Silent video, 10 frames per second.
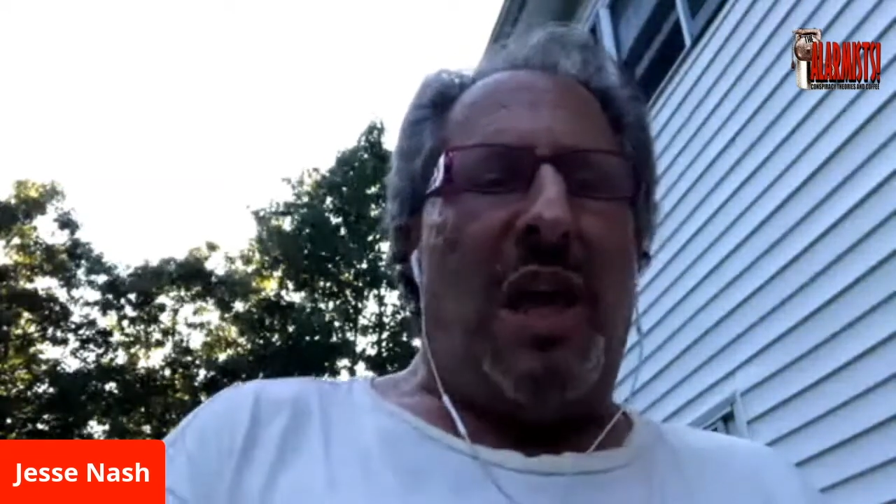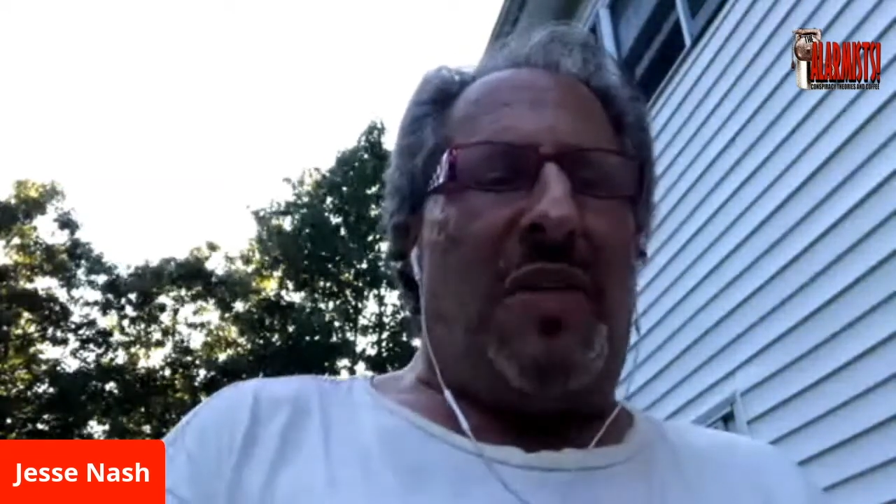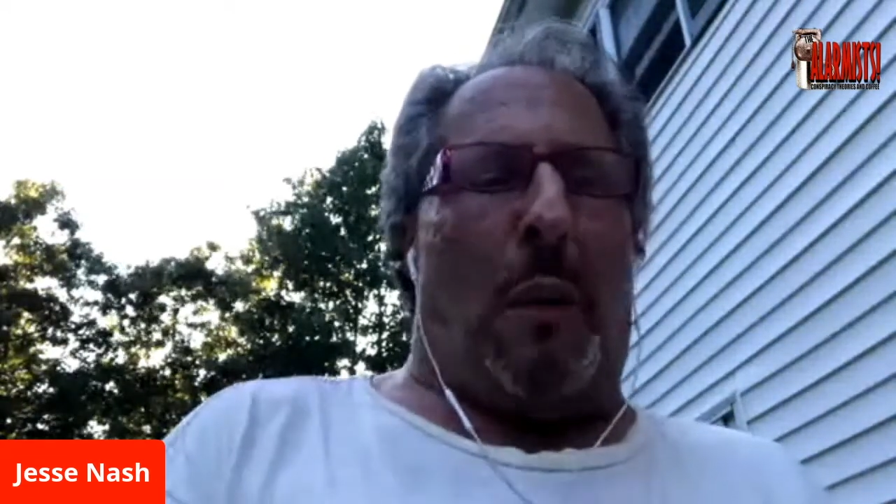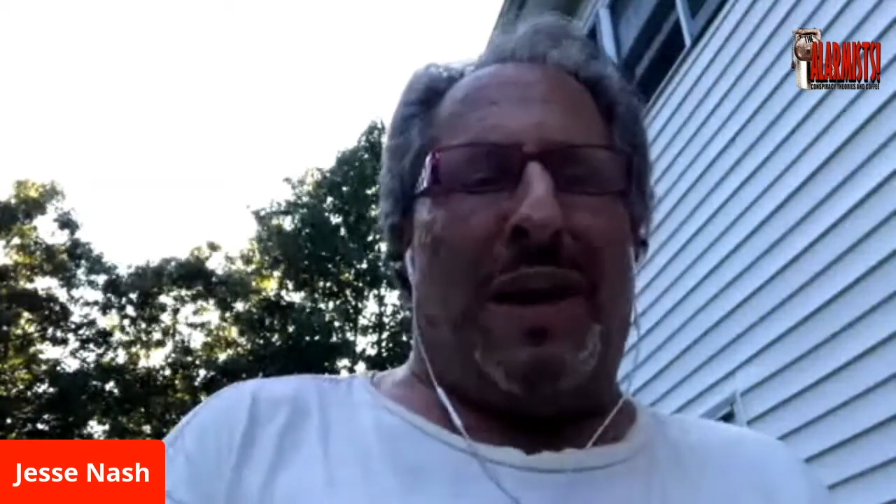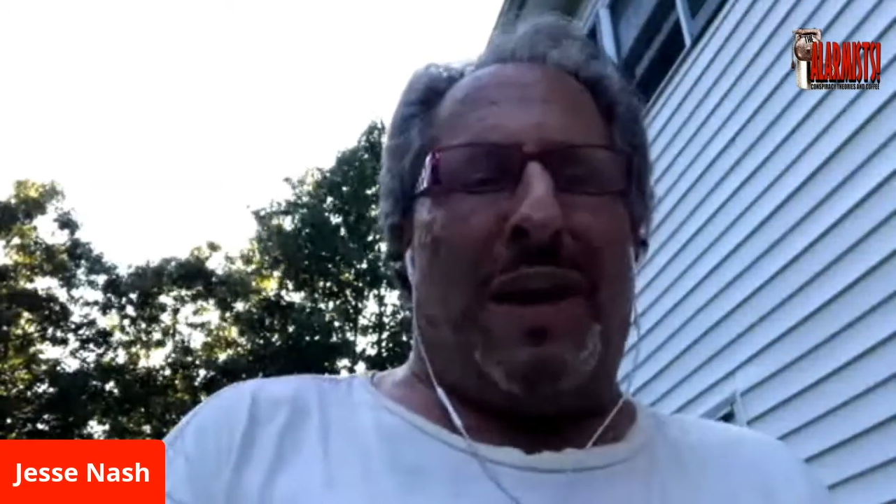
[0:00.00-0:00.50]

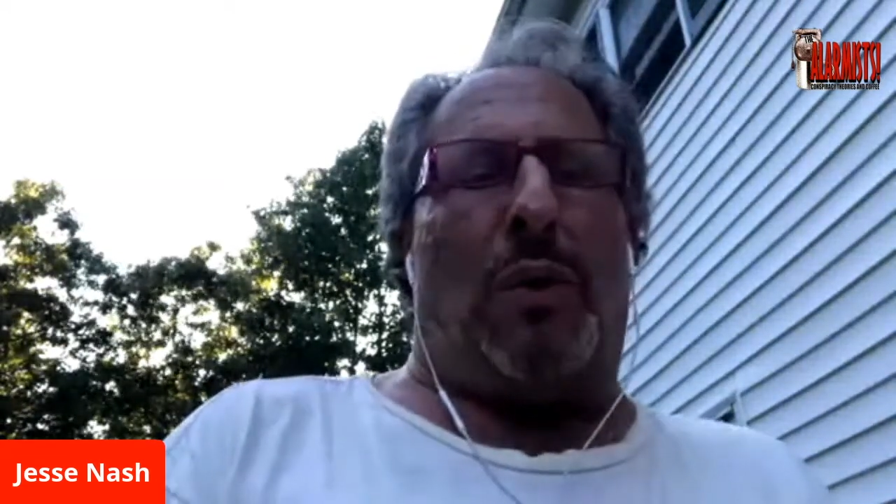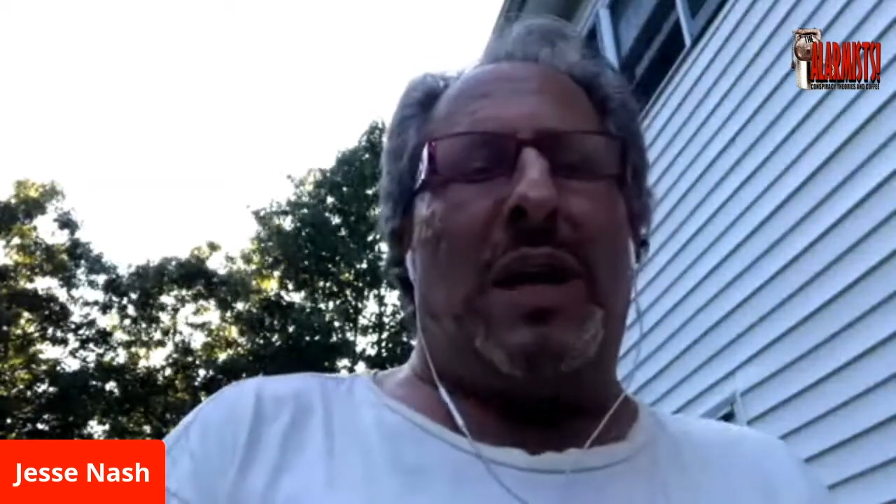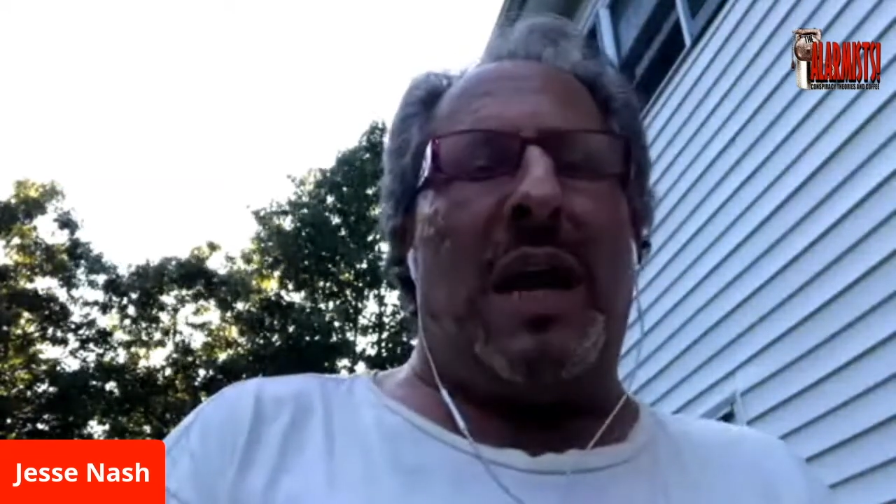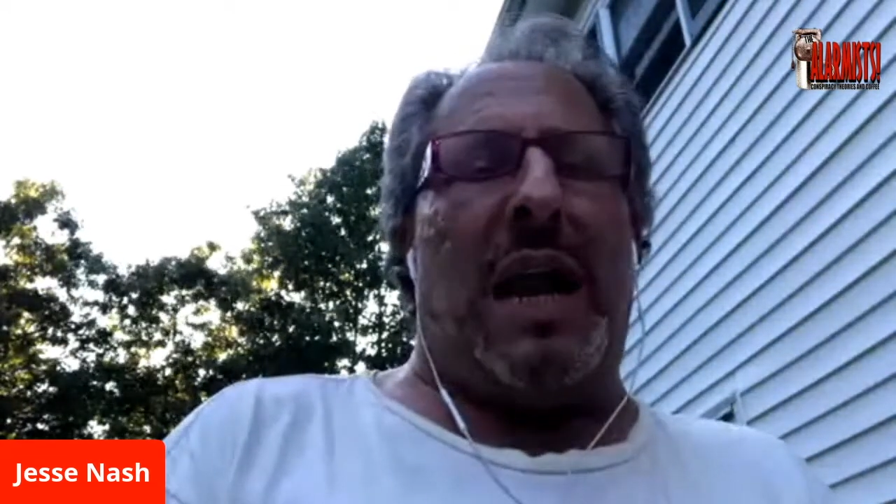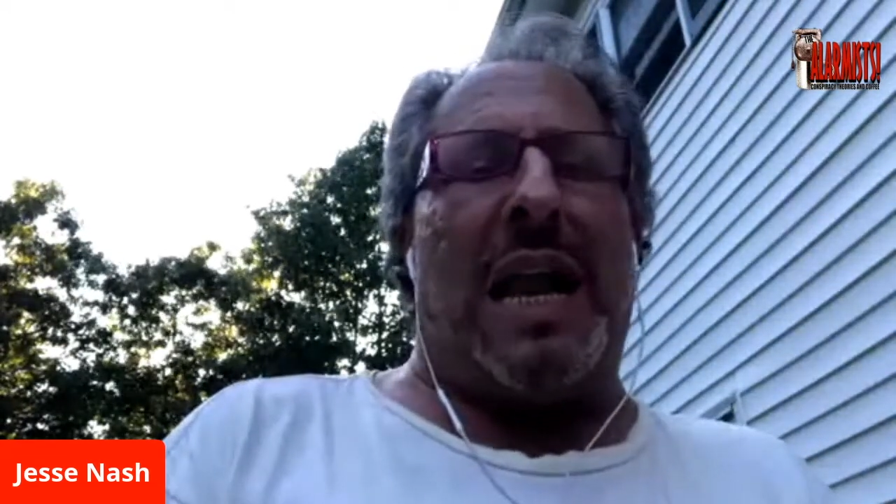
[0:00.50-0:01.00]
that we don't
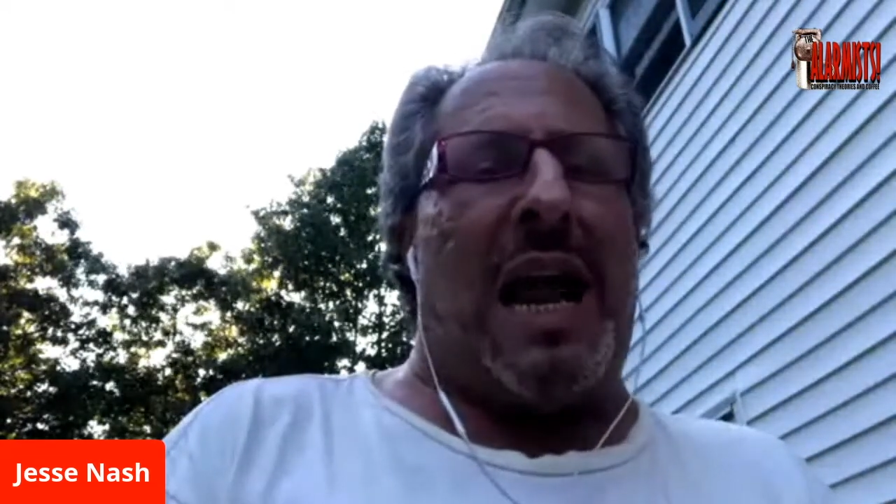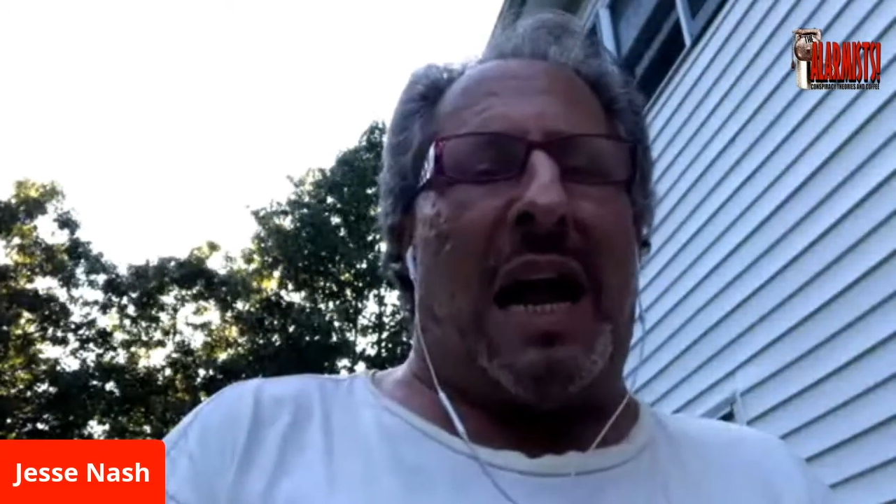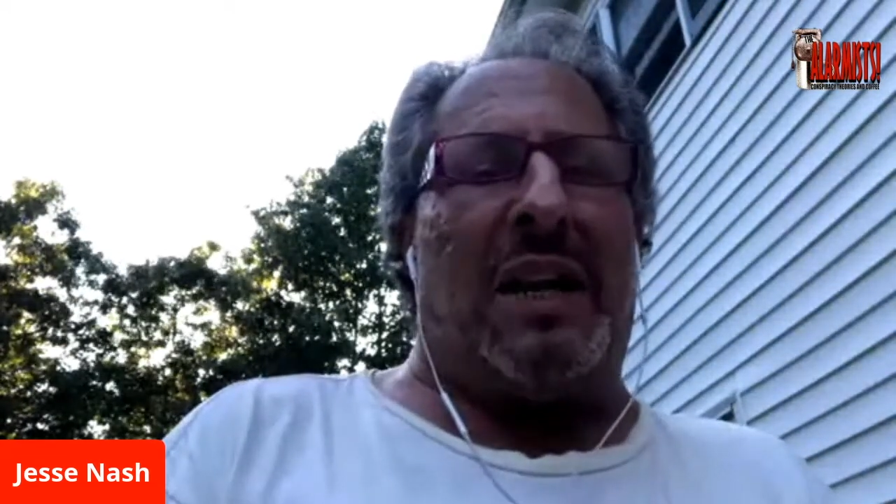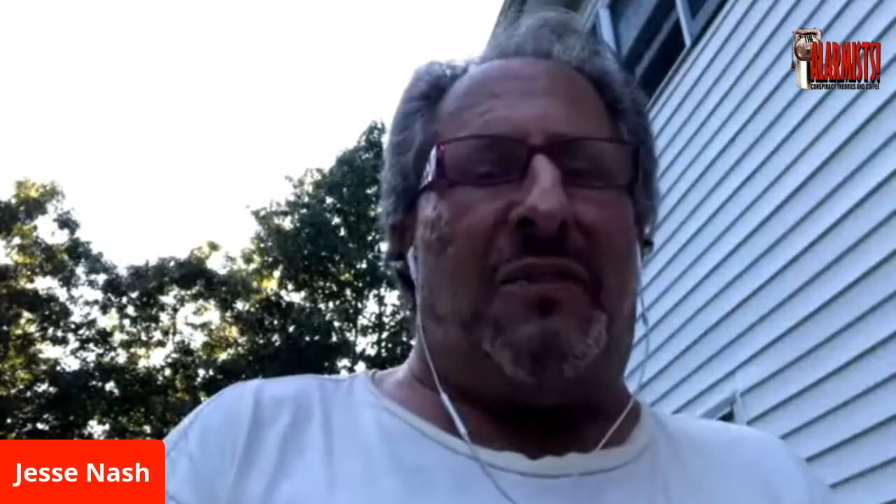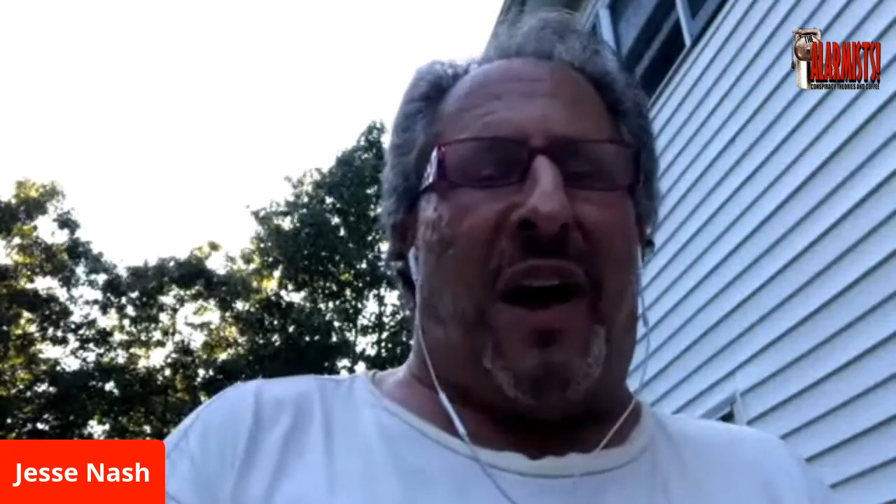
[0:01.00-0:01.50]
need
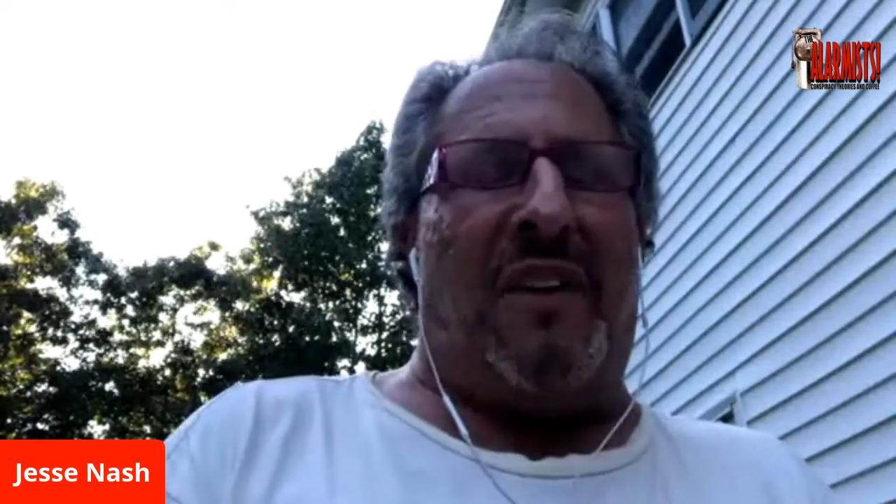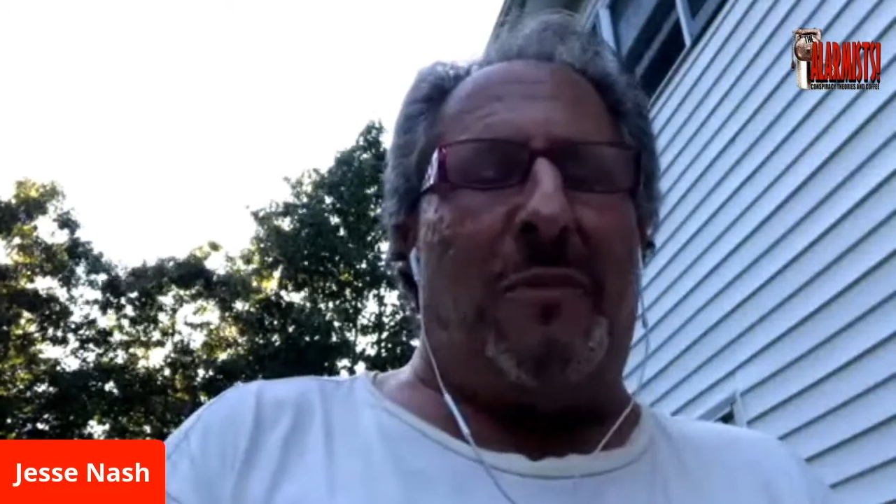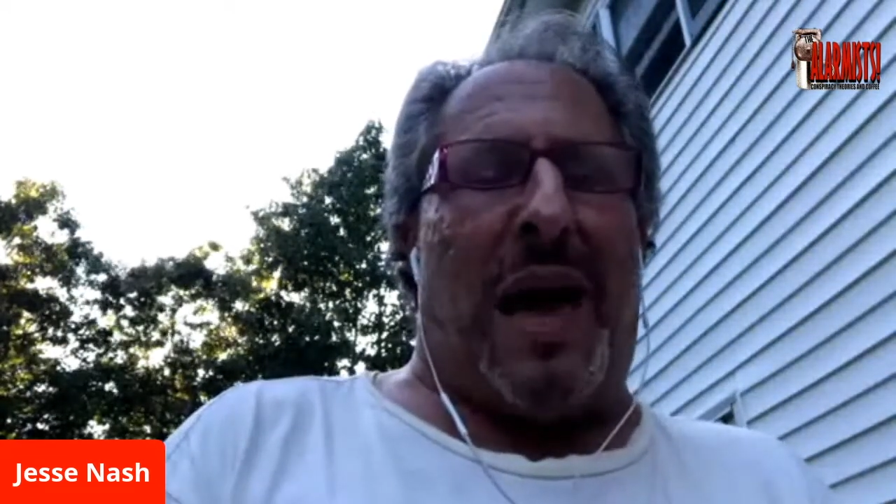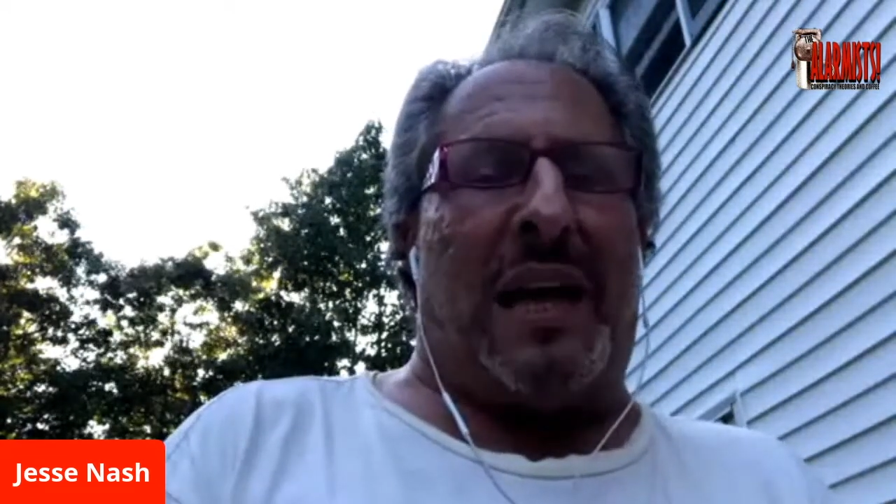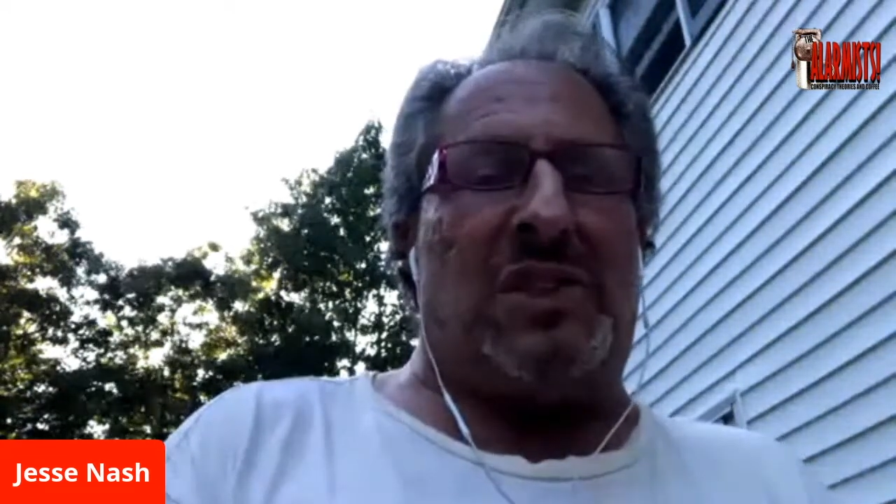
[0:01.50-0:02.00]
N95
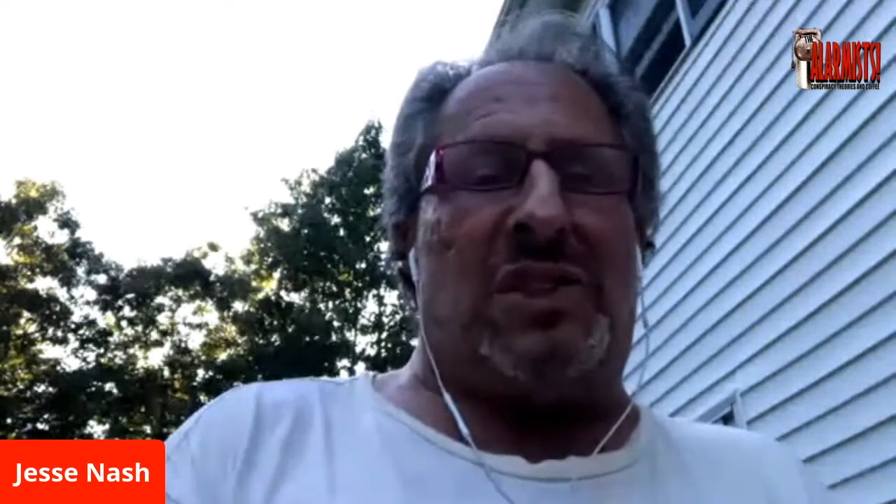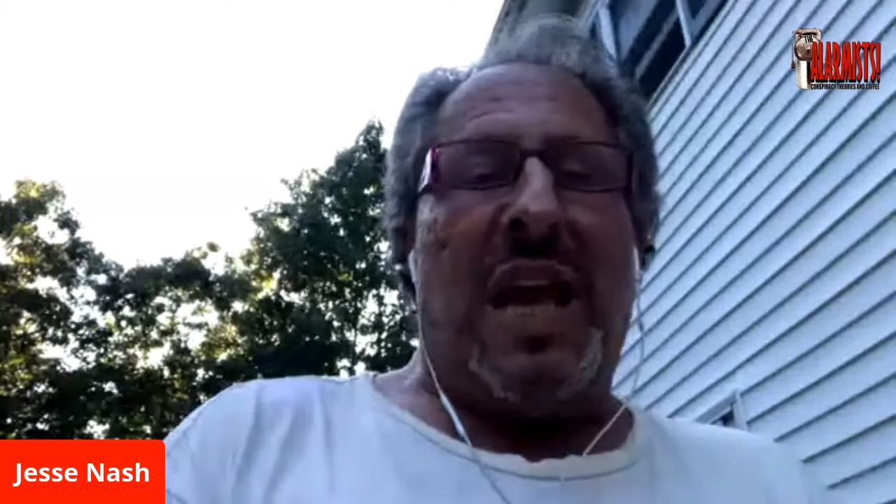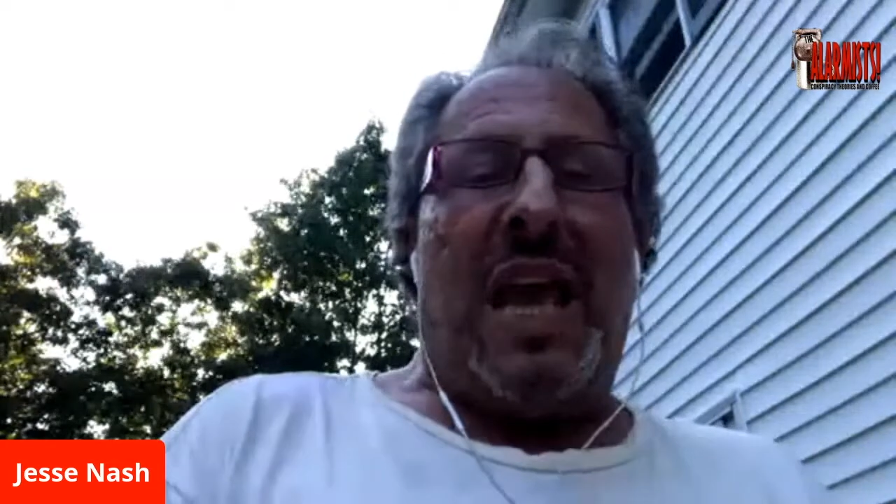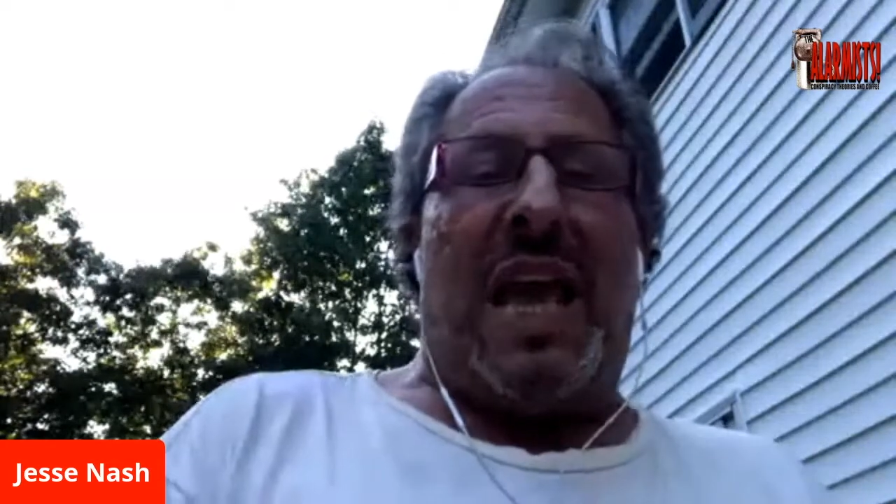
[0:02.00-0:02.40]
masks,